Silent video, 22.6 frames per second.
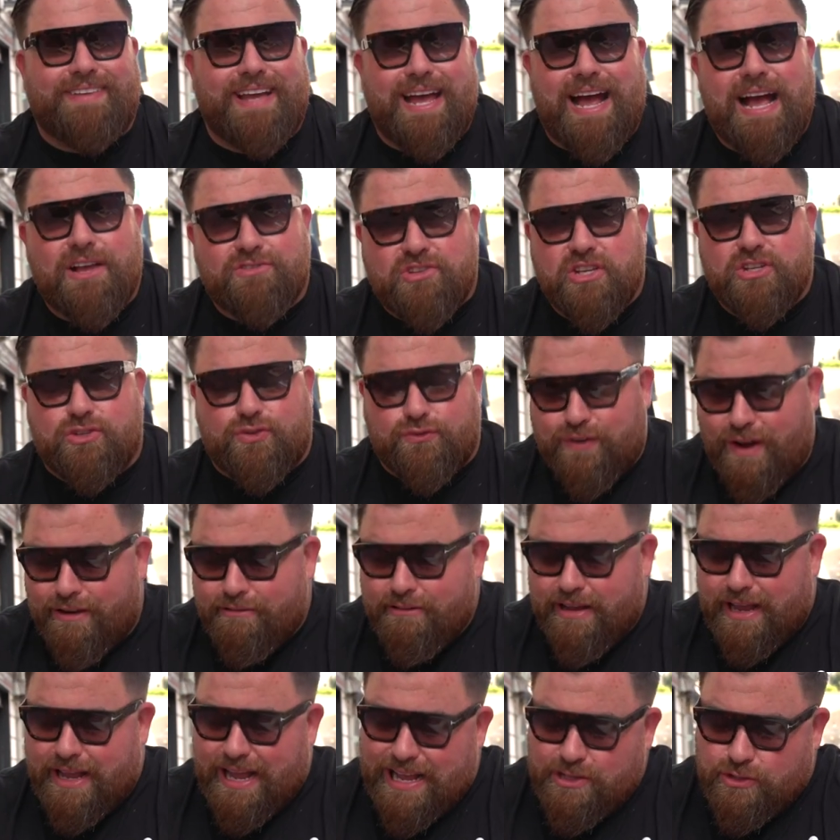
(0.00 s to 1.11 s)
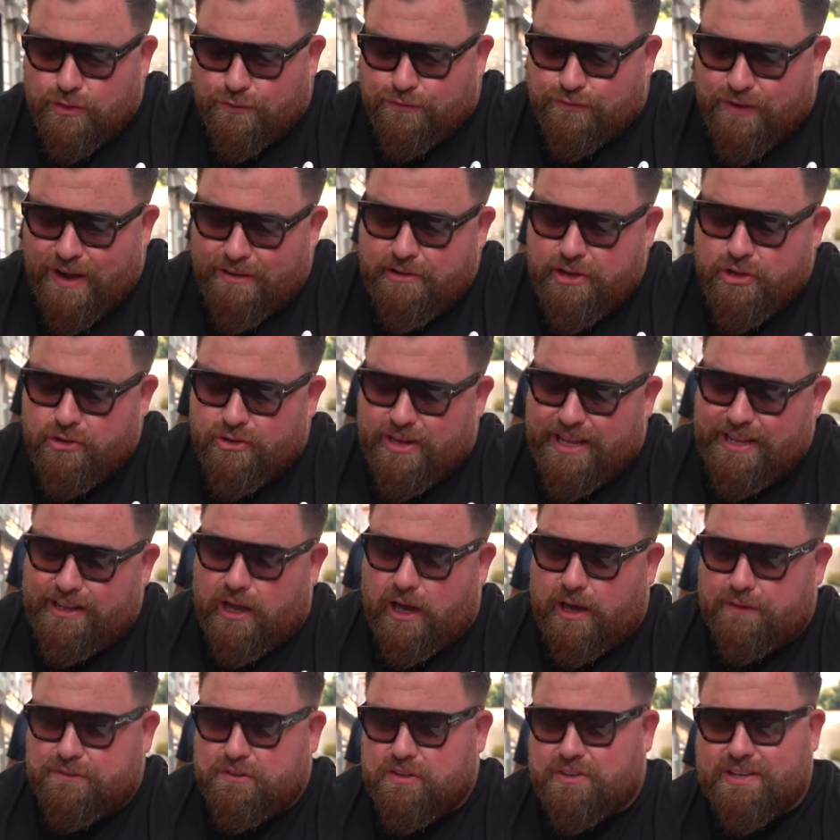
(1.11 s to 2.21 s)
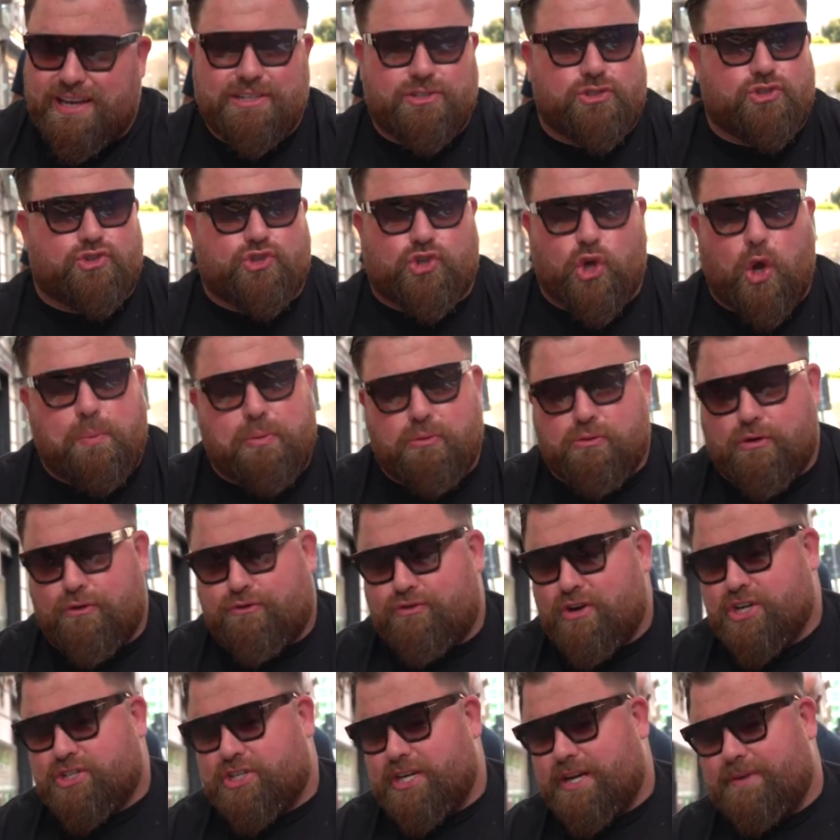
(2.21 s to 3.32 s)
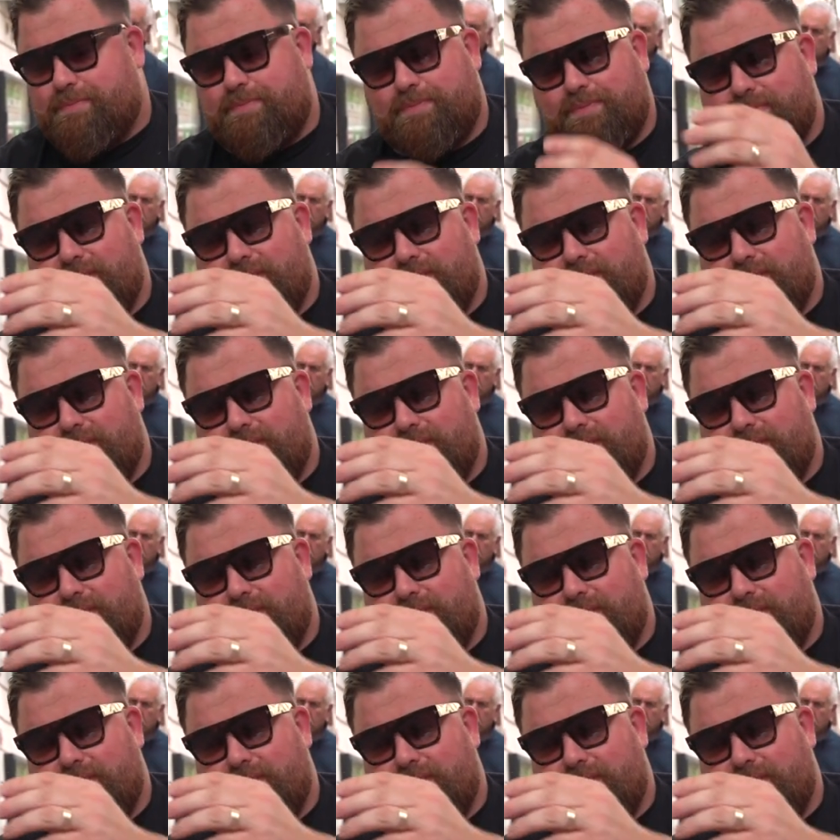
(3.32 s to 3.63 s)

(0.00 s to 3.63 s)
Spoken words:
It has a very unique aftertaste, super refreshing,